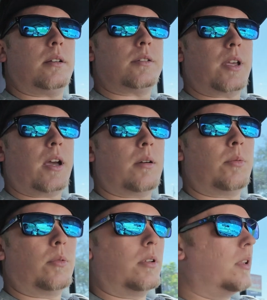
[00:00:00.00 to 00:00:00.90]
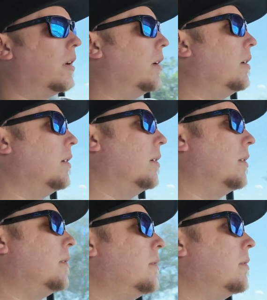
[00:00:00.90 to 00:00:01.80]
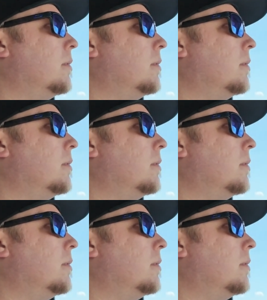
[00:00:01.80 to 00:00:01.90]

So yeah, we'll